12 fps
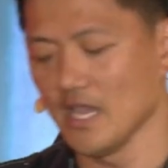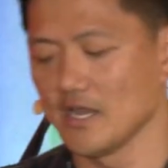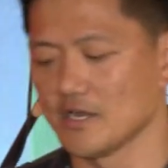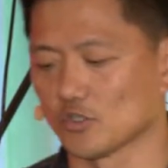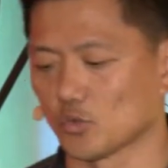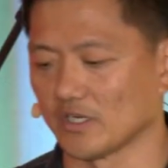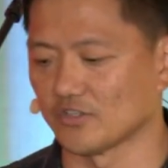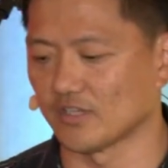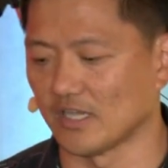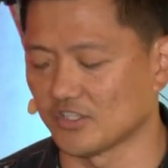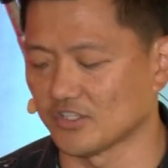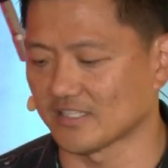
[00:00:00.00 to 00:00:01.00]
Here's what he
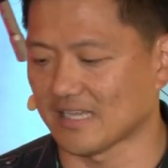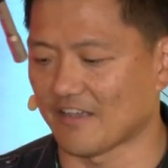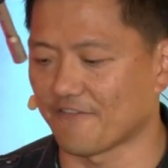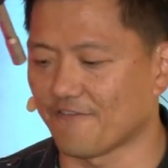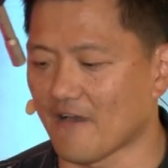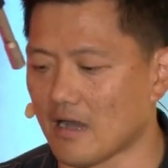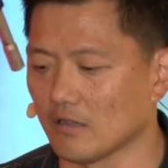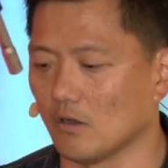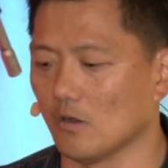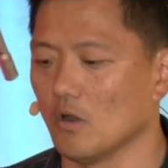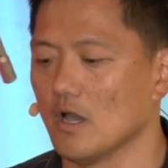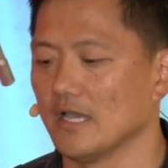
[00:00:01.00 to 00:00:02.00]
says He says, I
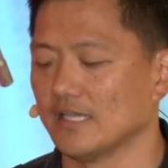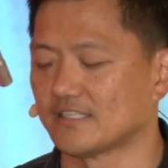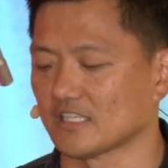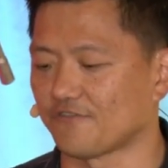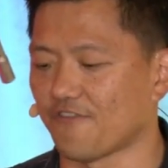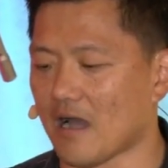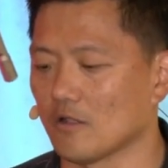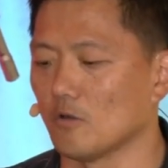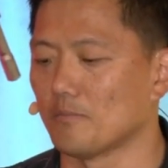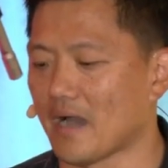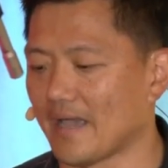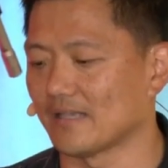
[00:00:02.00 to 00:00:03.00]
follow, he says, follow
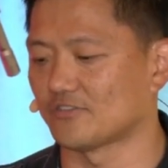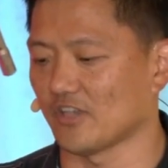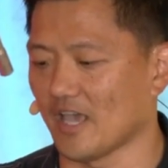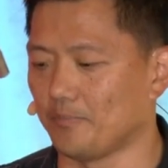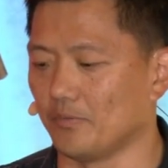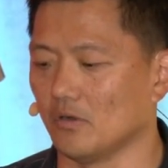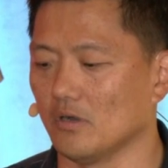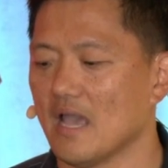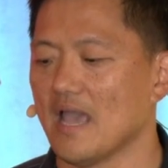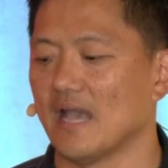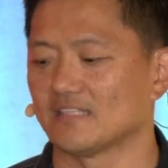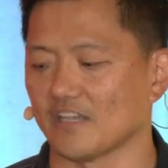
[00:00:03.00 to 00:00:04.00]
my example
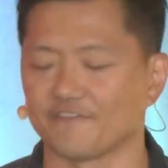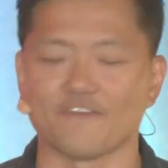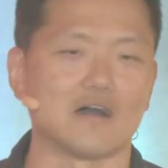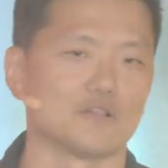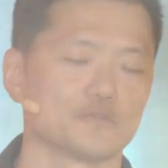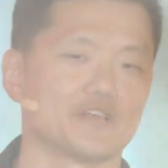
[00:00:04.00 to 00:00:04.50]
as I follow the